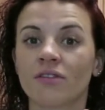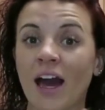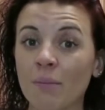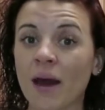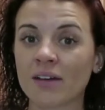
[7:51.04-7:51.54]

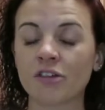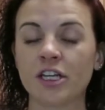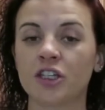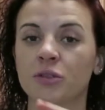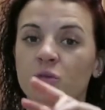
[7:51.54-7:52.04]
that bag of
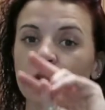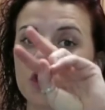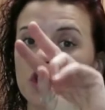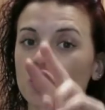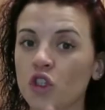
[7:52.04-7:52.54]
potato chips
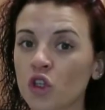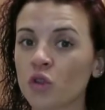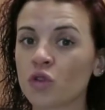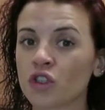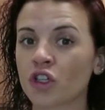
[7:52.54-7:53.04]
was
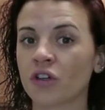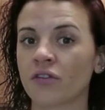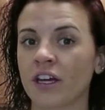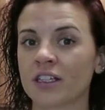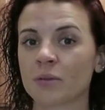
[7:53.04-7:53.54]
2
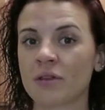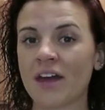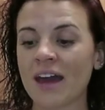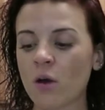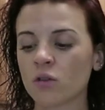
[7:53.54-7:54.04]
servings, but
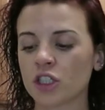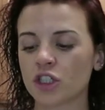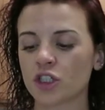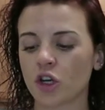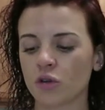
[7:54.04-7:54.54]
they only
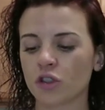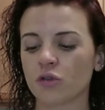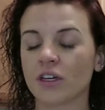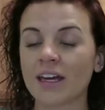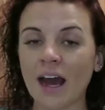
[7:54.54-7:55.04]
show
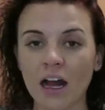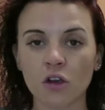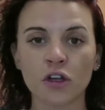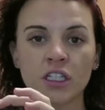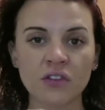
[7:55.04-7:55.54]
you the
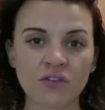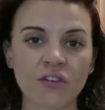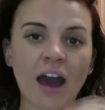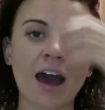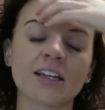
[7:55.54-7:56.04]
calories,
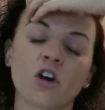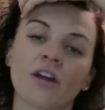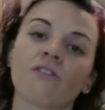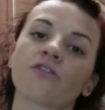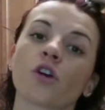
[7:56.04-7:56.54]
fat, and all
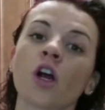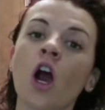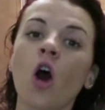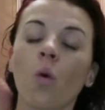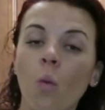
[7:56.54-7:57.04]
that for
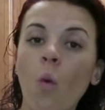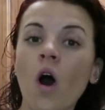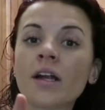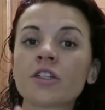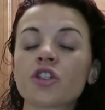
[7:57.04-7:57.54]

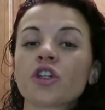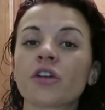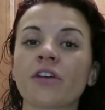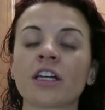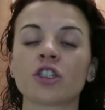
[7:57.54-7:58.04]
1
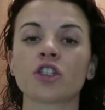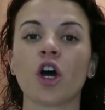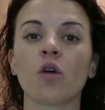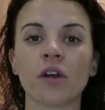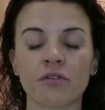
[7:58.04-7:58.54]
serving.
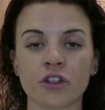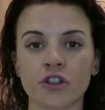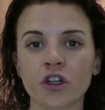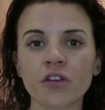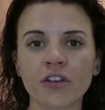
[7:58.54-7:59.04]
So if the
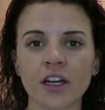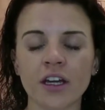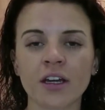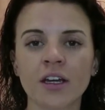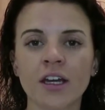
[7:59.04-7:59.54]

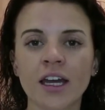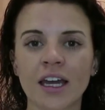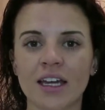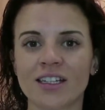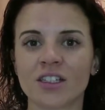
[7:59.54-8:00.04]
serving
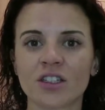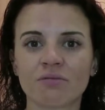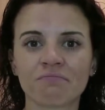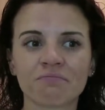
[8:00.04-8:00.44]
is